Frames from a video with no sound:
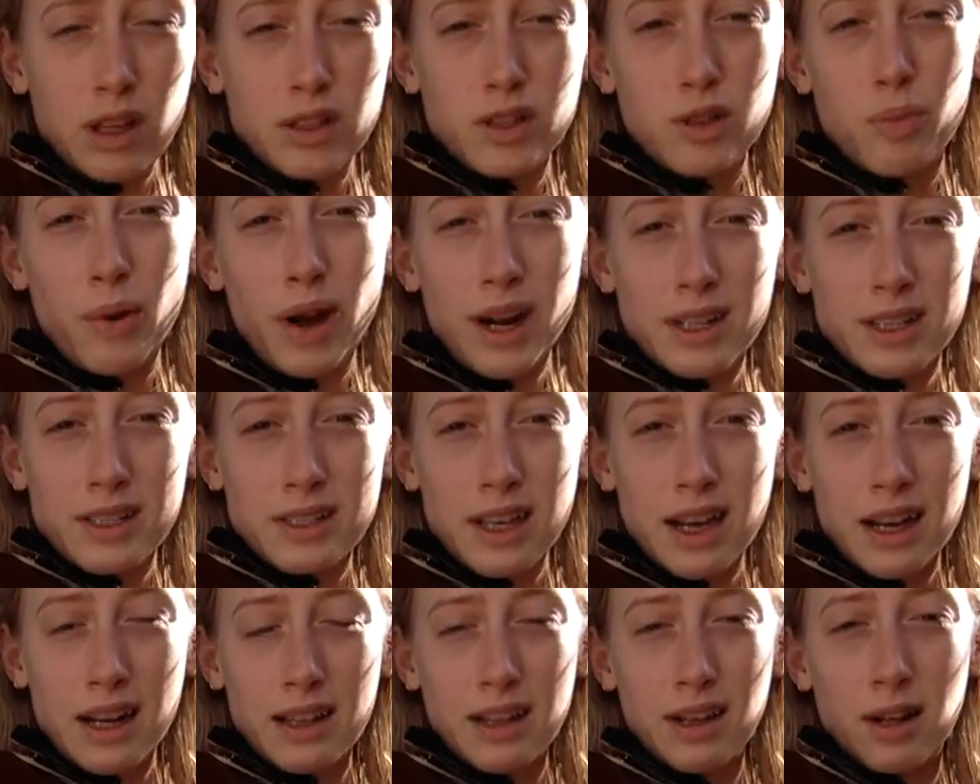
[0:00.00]
So practice
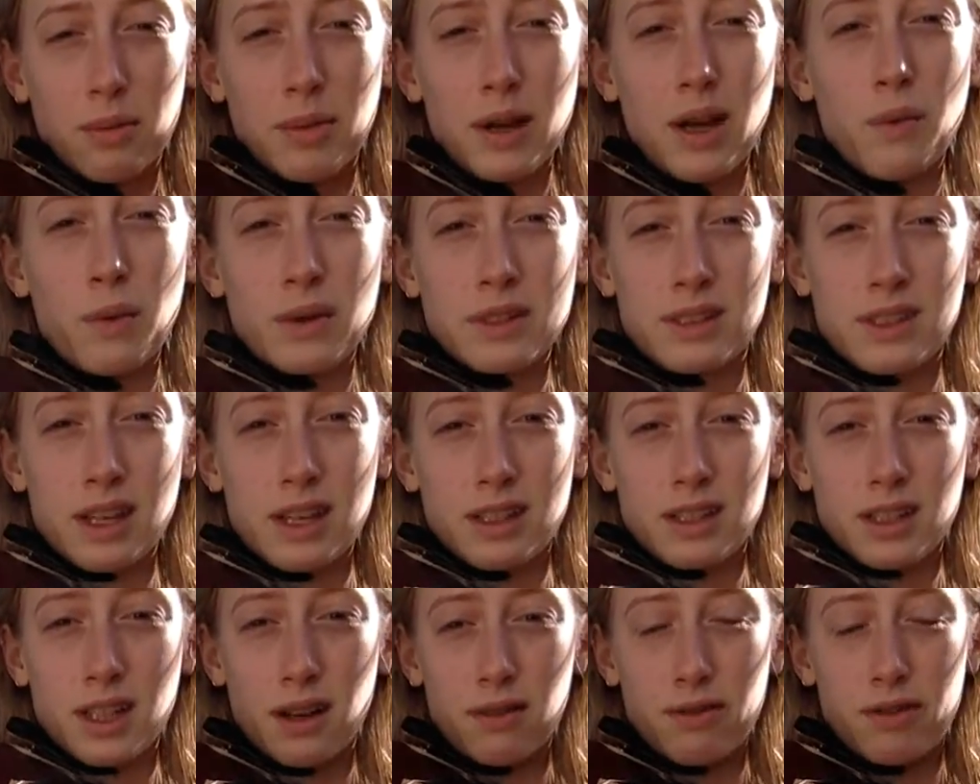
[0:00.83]
that a little bit. Once
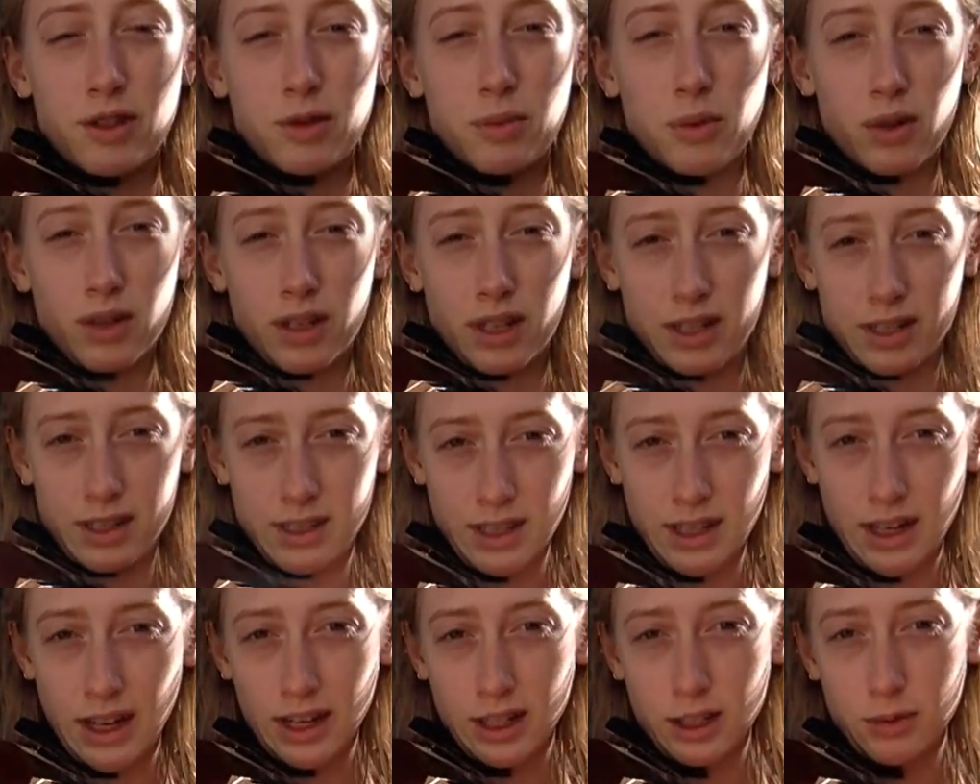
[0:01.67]
that's comfortable, here's
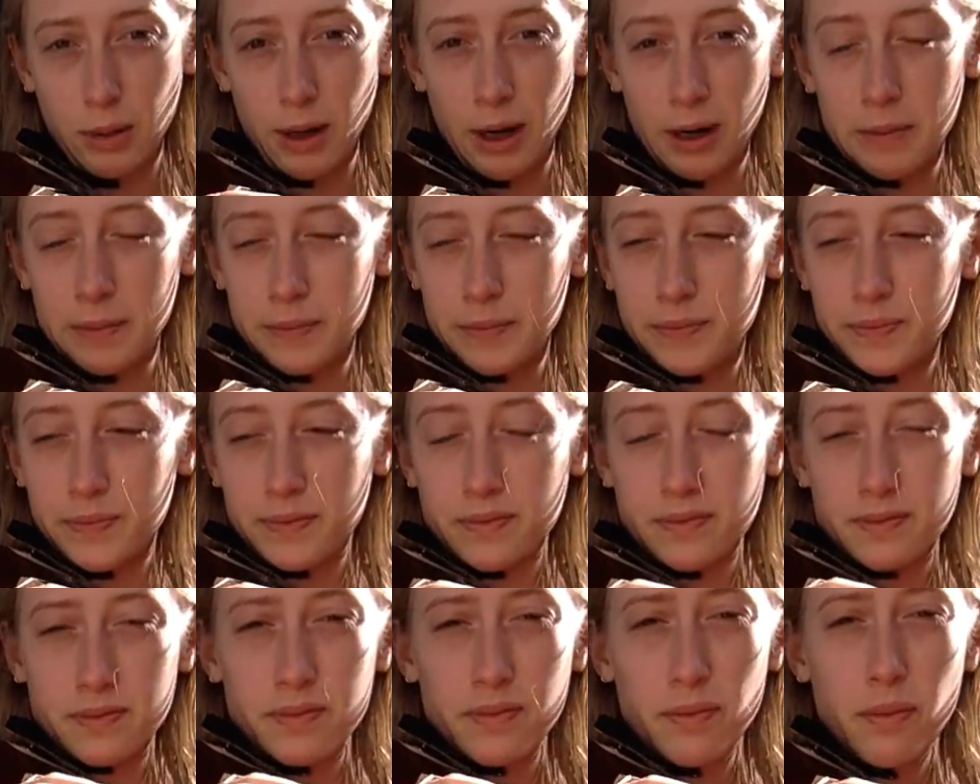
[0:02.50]
the next part.
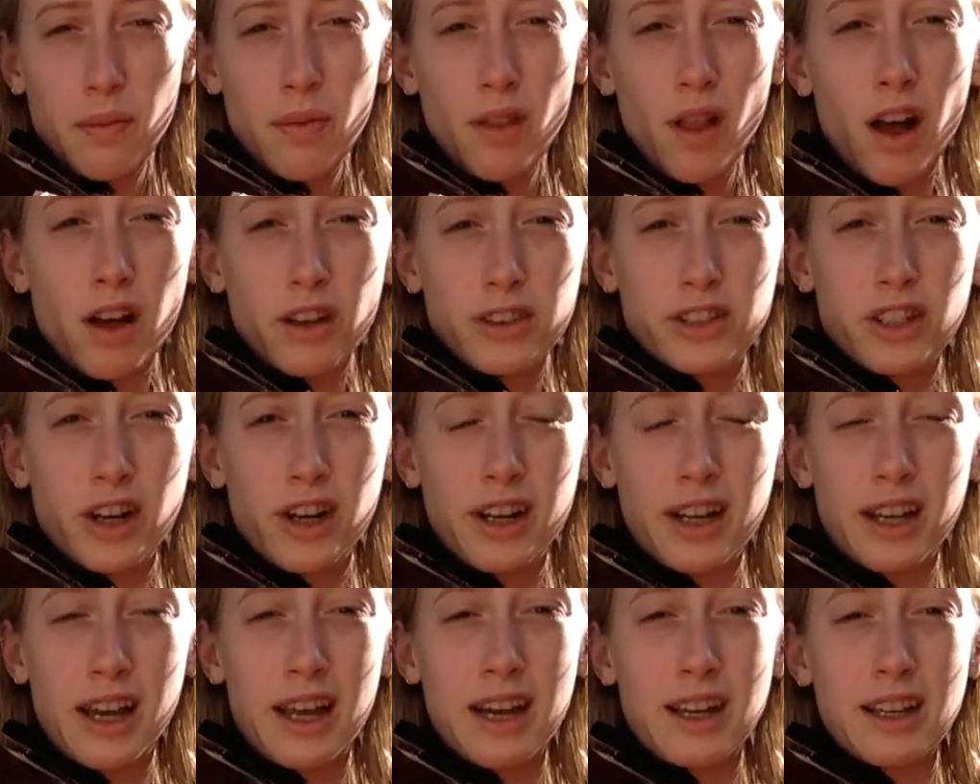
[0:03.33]
I'll
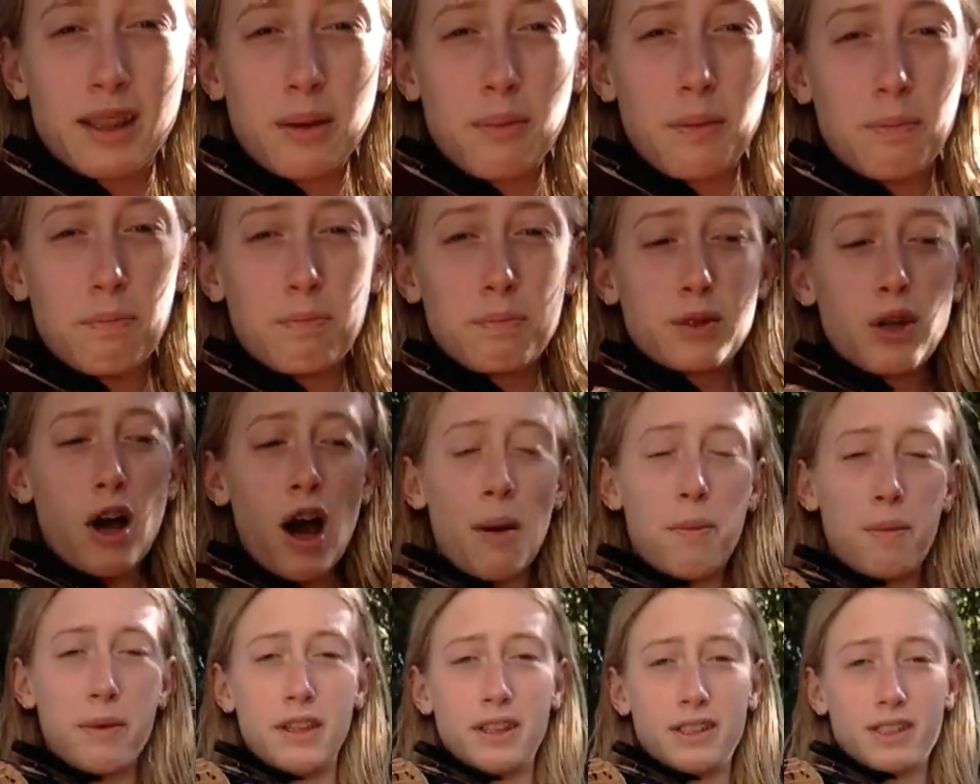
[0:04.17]
start again at the
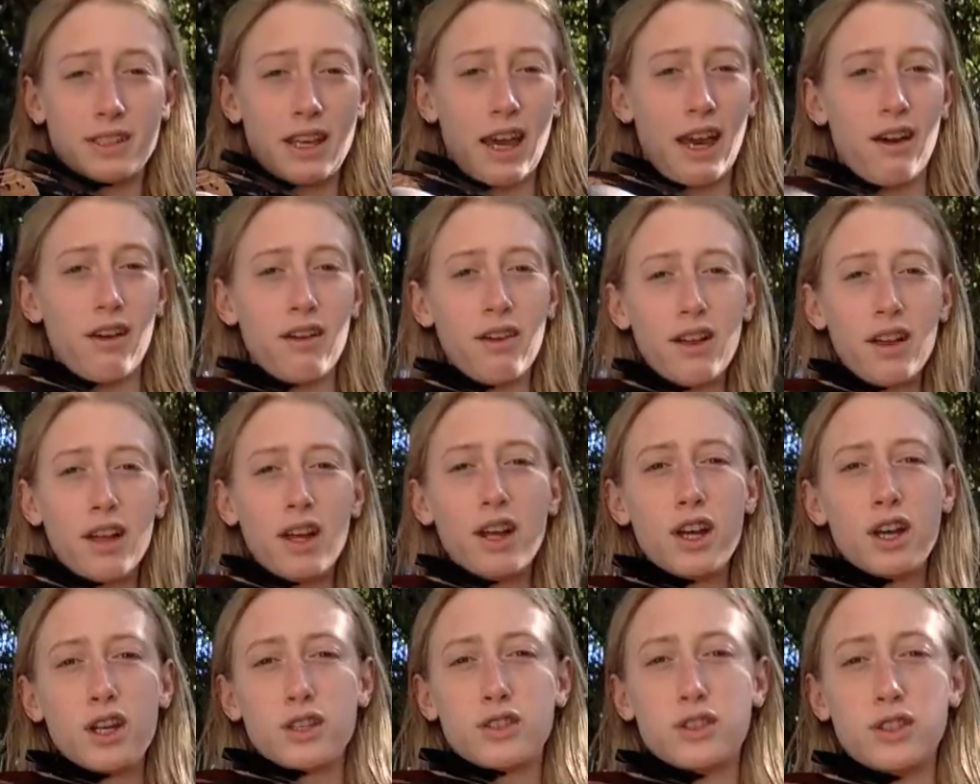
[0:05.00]
top of the scale
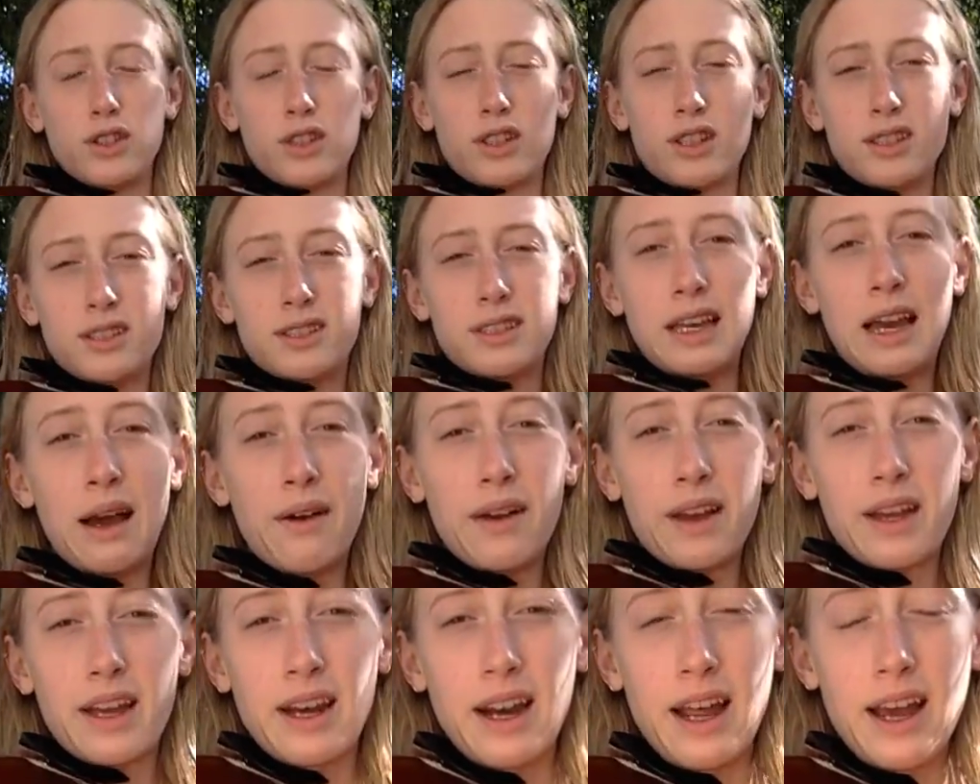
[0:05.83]
so you can see how
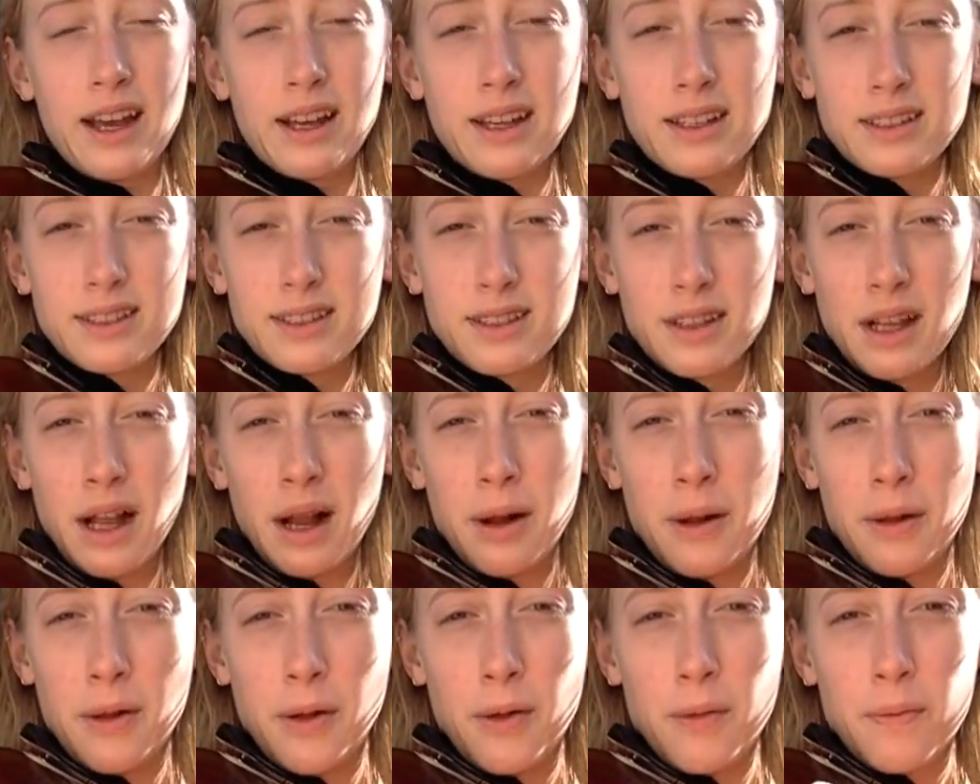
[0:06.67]
it connects.
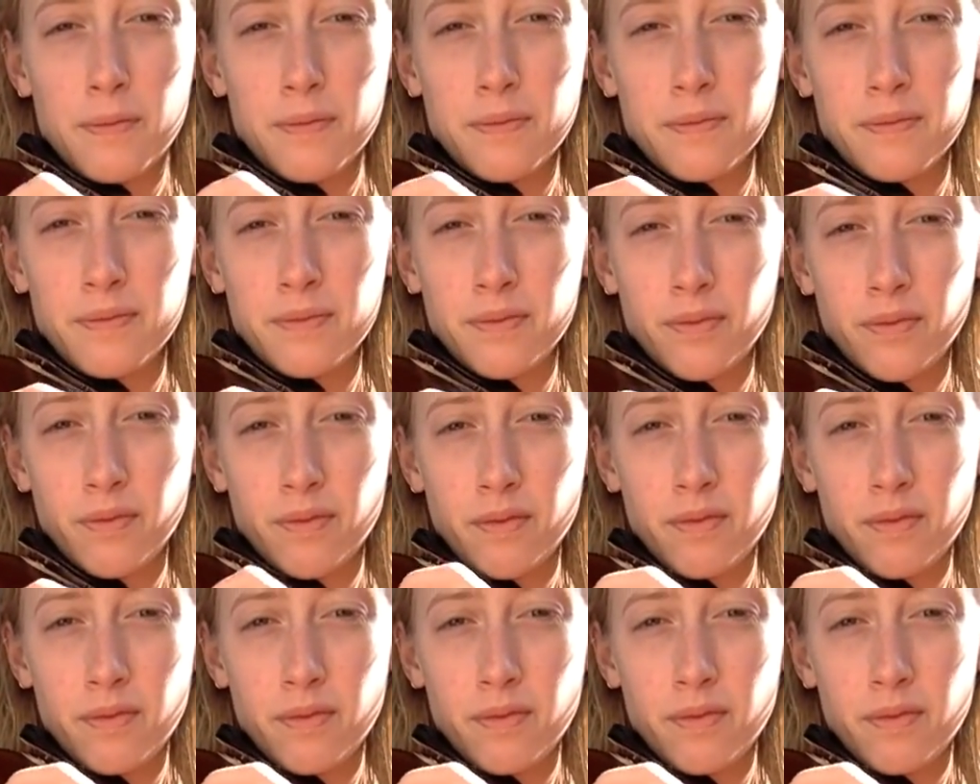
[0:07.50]
And